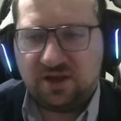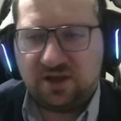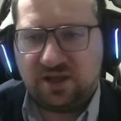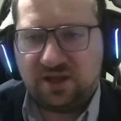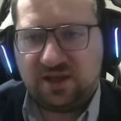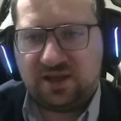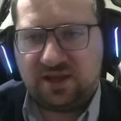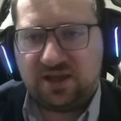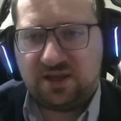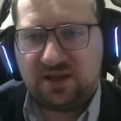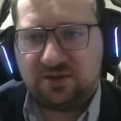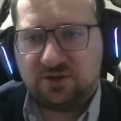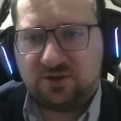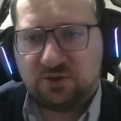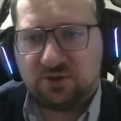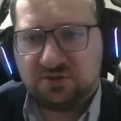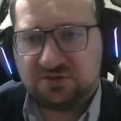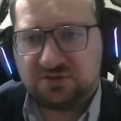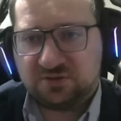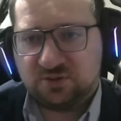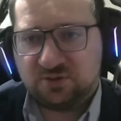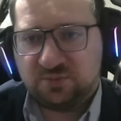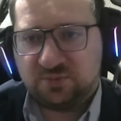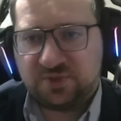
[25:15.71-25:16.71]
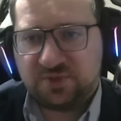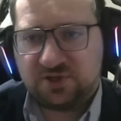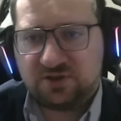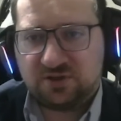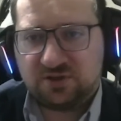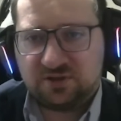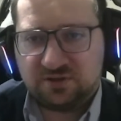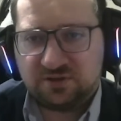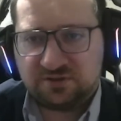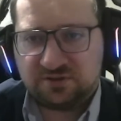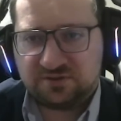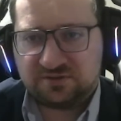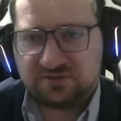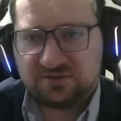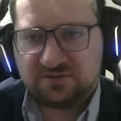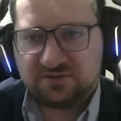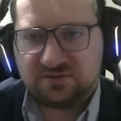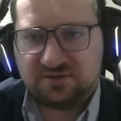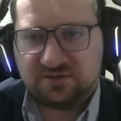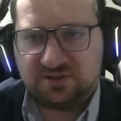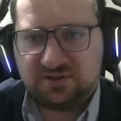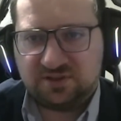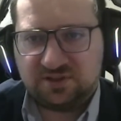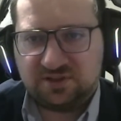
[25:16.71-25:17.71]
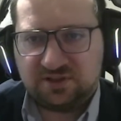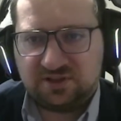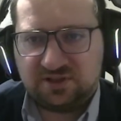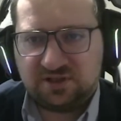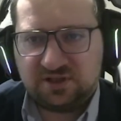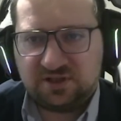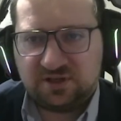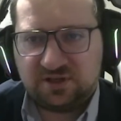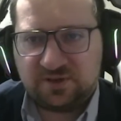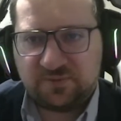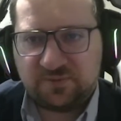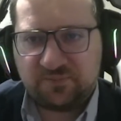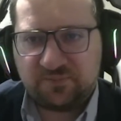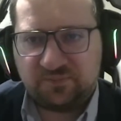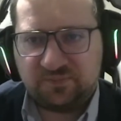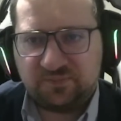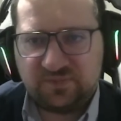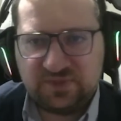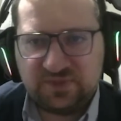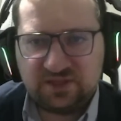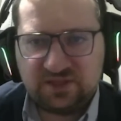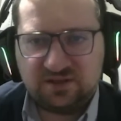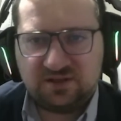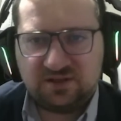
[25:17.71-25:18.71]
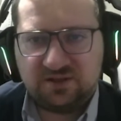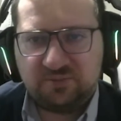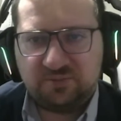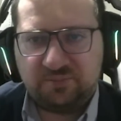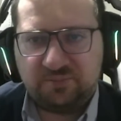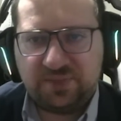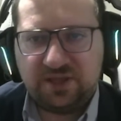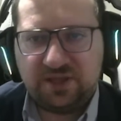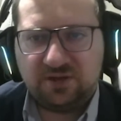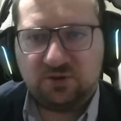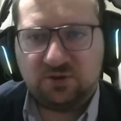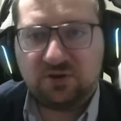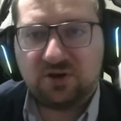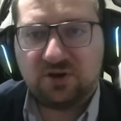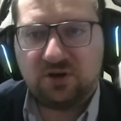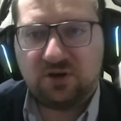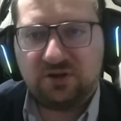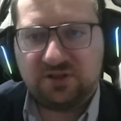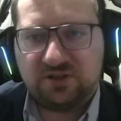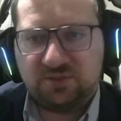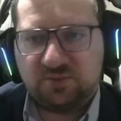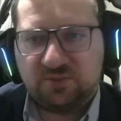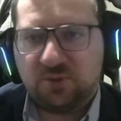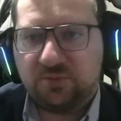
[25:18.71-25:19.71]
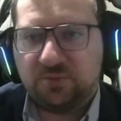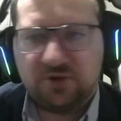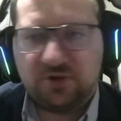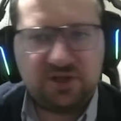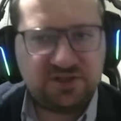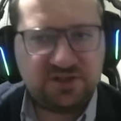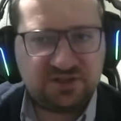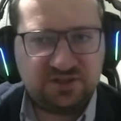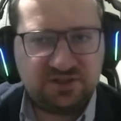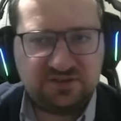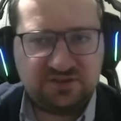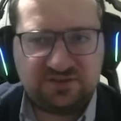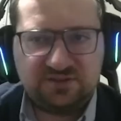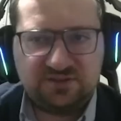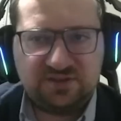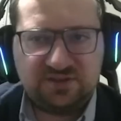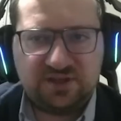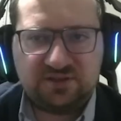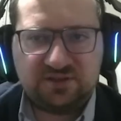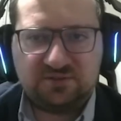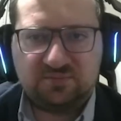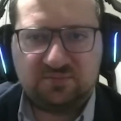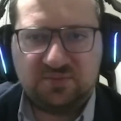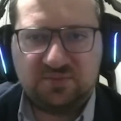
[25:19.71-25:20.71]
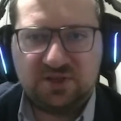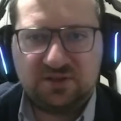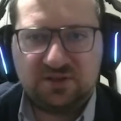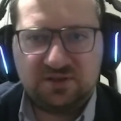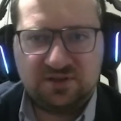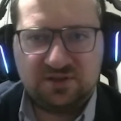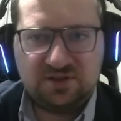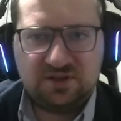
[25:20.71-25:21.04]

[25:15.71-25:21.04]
And also because the penal colony population isn't that